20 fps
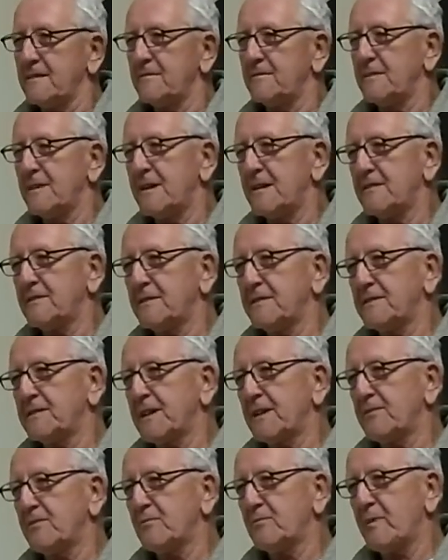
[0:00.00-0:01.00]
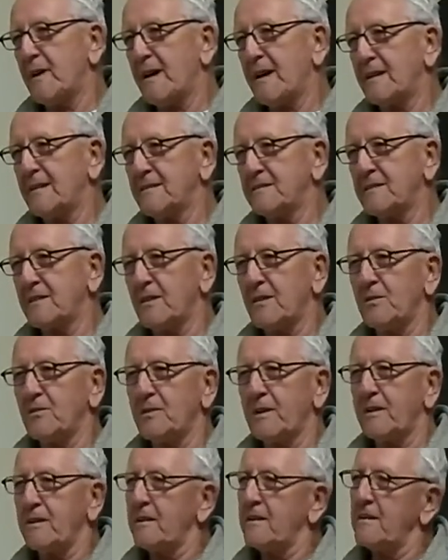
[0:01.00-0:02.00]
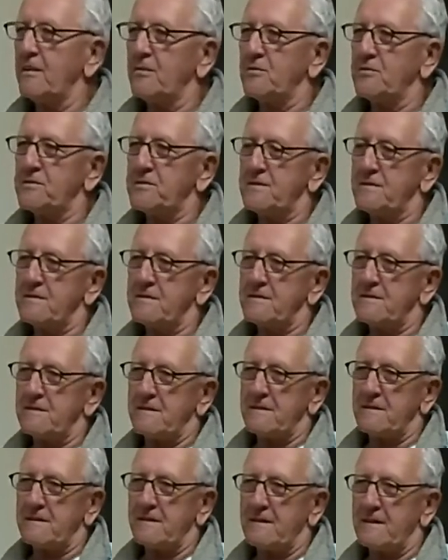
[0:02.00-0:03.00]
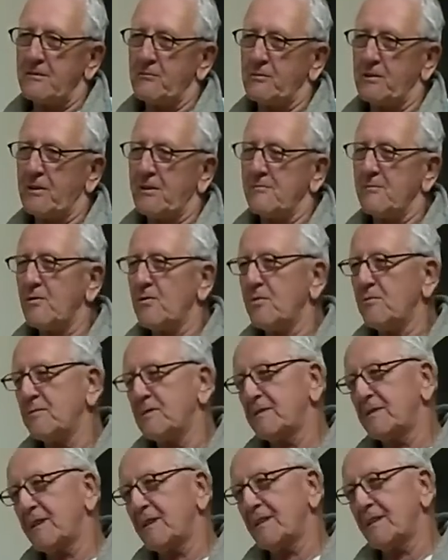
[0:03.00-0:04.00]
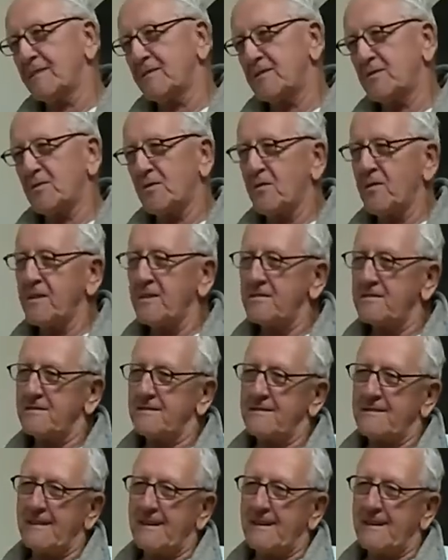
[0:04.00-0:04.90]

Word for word: involved in several battles, including the Aleutians, and he would come home and tell his stories.